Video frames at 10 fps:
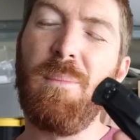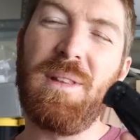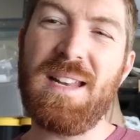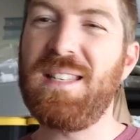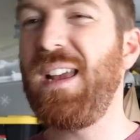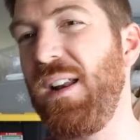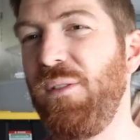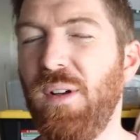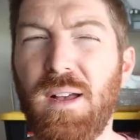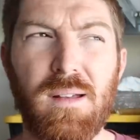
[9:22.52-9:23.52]
but that's kind
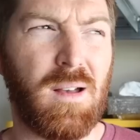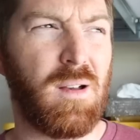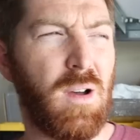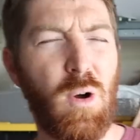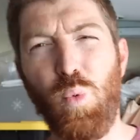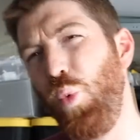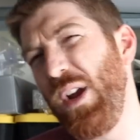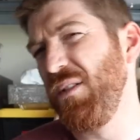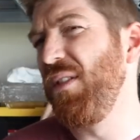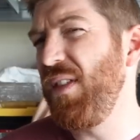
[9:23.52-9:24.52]
of a, a, a
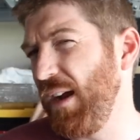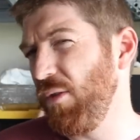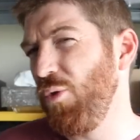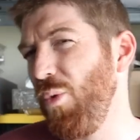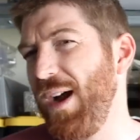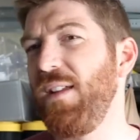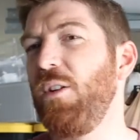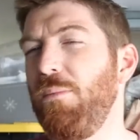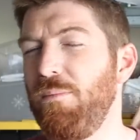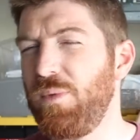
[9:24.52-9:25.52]
weird thing. I don't know why they
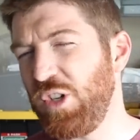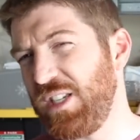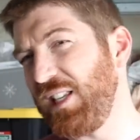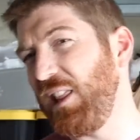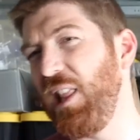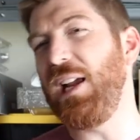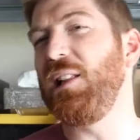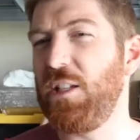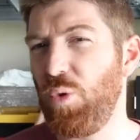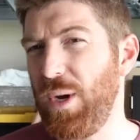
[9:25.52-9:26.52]
don't just
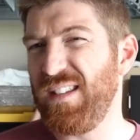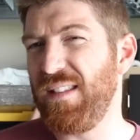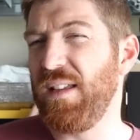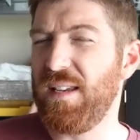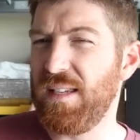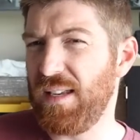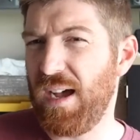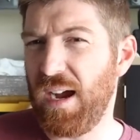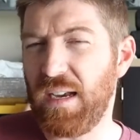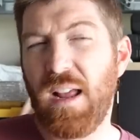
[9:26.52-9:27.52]
slightly tweak the, the
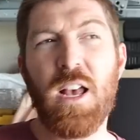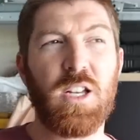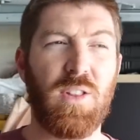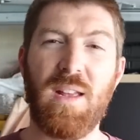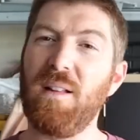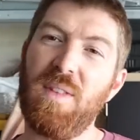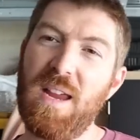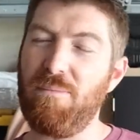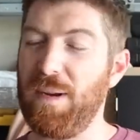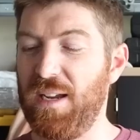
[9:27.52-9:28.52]
design so that
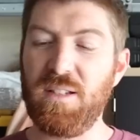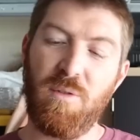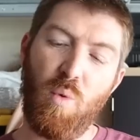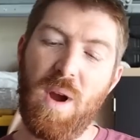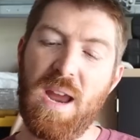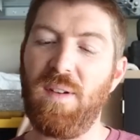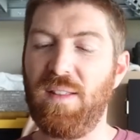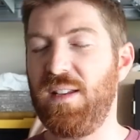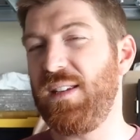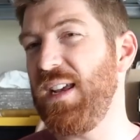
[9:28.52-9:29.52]
they, because of the wave
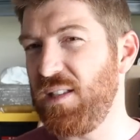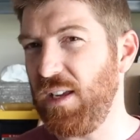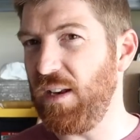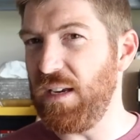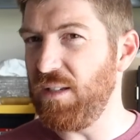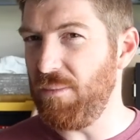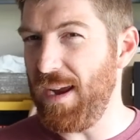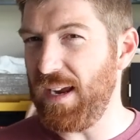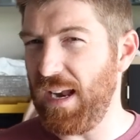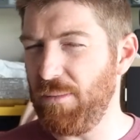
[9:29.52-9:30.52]
and the disc, they could easily
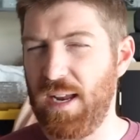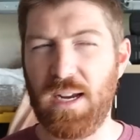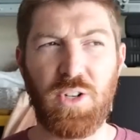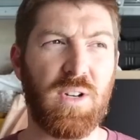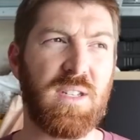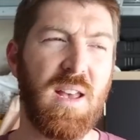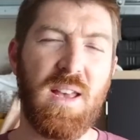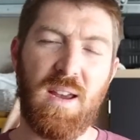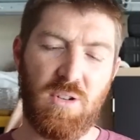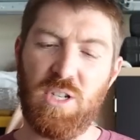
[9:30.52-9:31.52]
make it ambidextrous
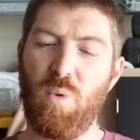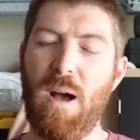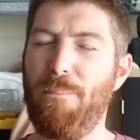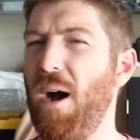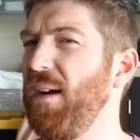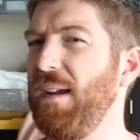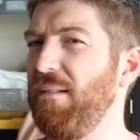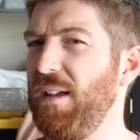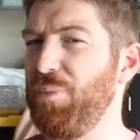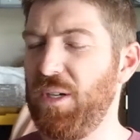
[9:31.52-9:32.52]
and just swap pocket
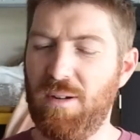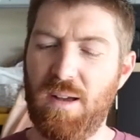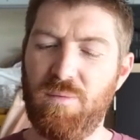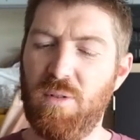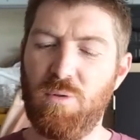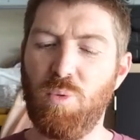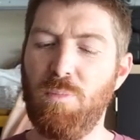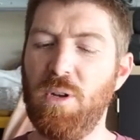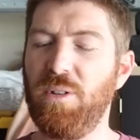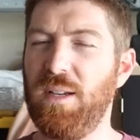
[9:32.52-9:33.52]
clips, you know, have
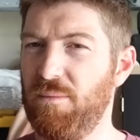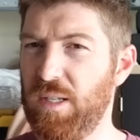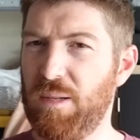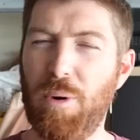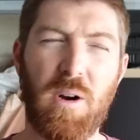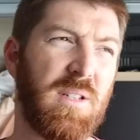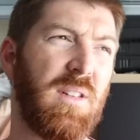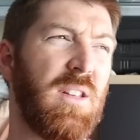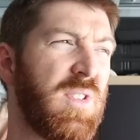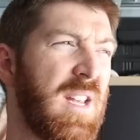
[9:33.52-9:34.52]
milled in parts on
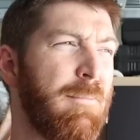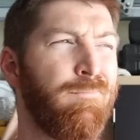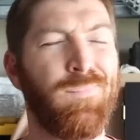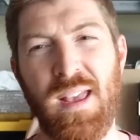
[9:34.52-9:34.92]
the other side.